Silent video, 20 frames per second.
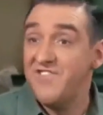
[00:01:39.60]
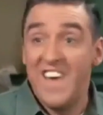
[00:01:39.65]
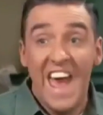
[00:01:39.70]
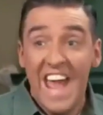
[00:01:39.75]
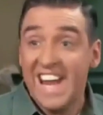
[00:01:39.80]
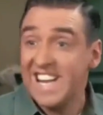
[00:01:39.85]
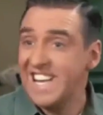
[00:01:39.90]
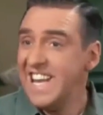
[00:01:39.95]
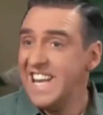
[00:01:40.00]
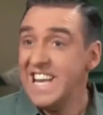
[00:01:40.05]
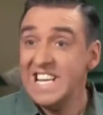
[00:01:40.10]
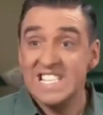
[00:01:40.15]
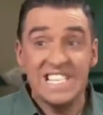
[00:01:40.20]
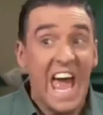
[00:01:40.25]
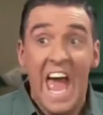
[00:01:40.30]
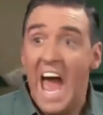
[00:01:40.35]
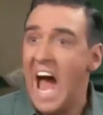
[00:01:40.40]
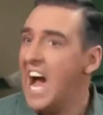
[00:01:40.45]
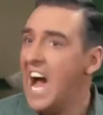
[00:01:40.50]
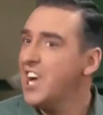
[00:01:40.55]
Fact is,
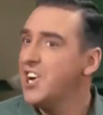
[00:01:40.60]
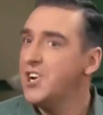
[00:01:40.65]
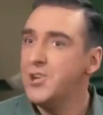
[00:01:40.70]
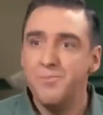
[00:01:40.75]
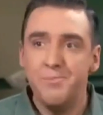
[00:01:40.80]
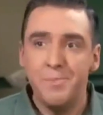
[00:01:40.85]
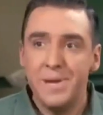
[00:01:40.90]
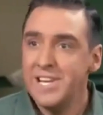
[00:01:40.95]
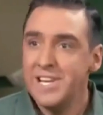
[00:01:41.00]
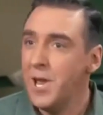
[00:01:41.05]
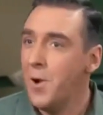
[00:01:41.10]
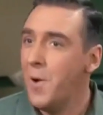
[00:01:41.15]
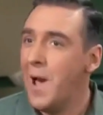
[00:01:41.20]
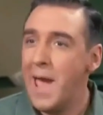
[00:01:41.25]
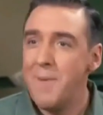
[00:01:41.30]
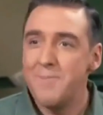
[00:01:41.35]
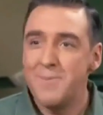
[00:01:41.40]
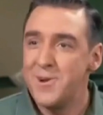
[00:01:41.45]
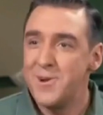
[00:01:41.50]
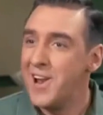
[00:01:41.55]
I couldn't be no
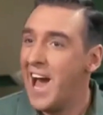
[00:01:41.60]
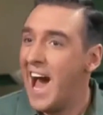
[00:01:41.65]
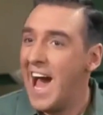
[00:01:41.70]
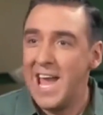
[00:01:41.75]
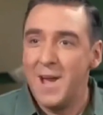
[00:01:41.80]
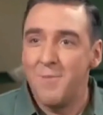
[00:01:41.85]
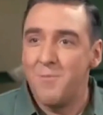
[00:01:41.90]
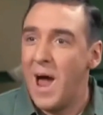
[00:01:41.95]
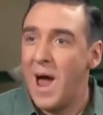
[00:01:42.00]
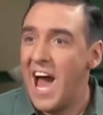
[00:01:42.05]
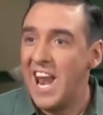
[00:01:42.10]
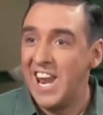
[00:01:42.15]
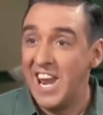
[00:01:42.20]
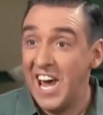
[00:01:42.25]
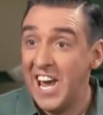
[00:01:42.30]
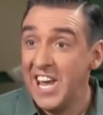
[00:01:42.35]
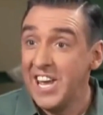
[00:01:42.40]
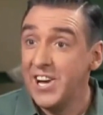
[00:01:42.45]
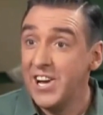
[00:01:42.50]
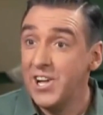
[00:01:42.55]
happier than I am right
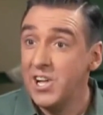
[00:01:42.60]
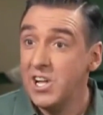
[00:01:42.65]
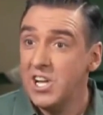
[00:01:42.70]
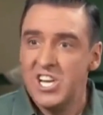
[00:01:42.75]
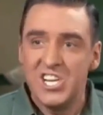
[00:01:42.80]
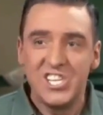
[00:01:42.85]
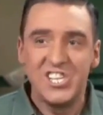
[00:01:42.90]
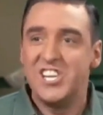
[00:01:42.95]
now.